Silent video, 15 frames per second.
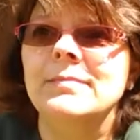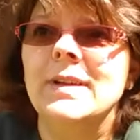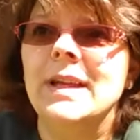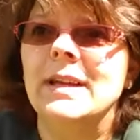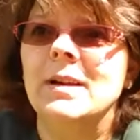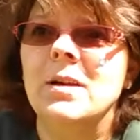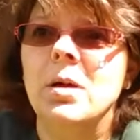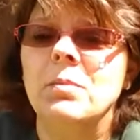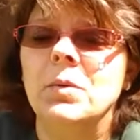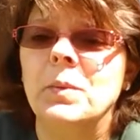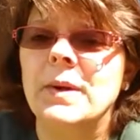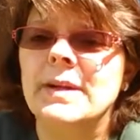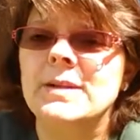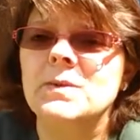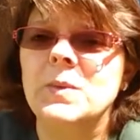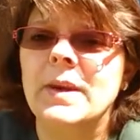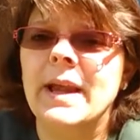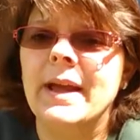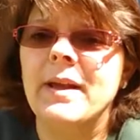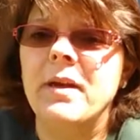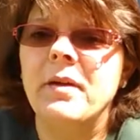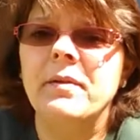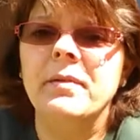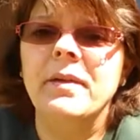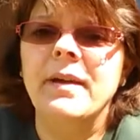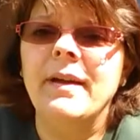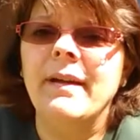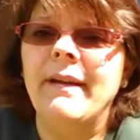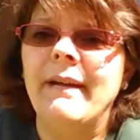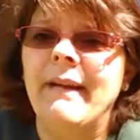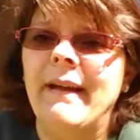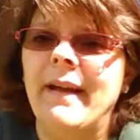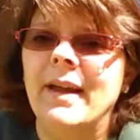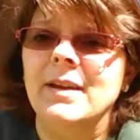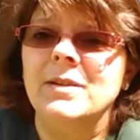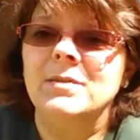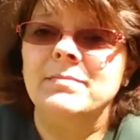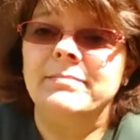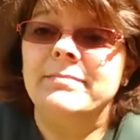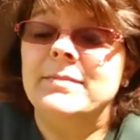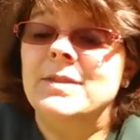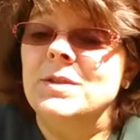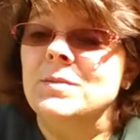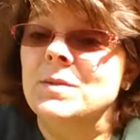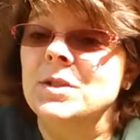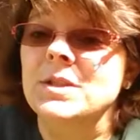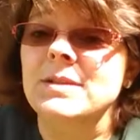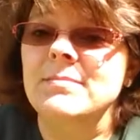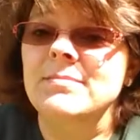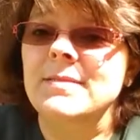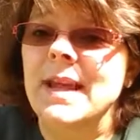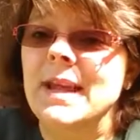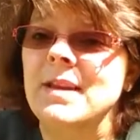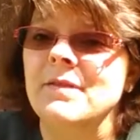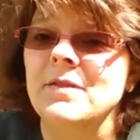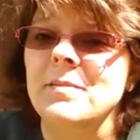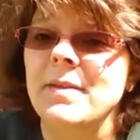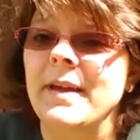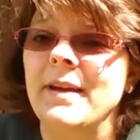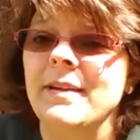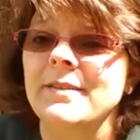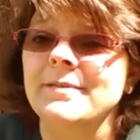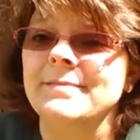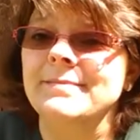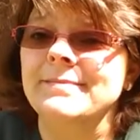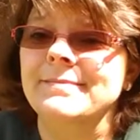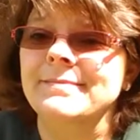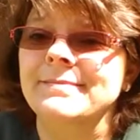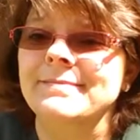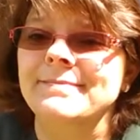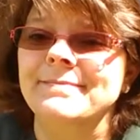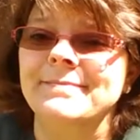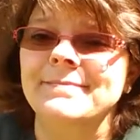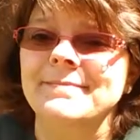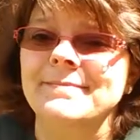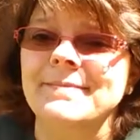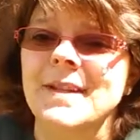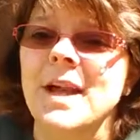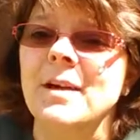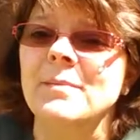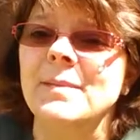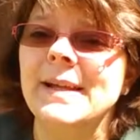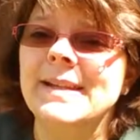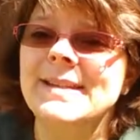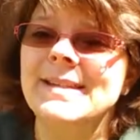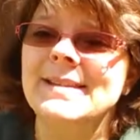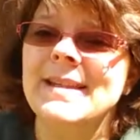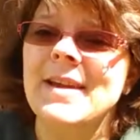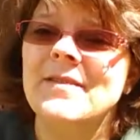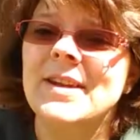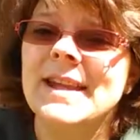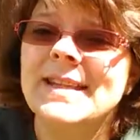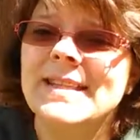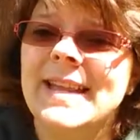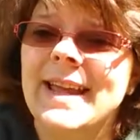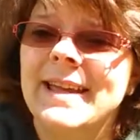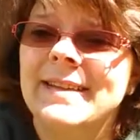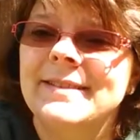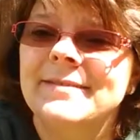in a couple weeks when I go. And we'll just take it from there. God bless. Have a nice day.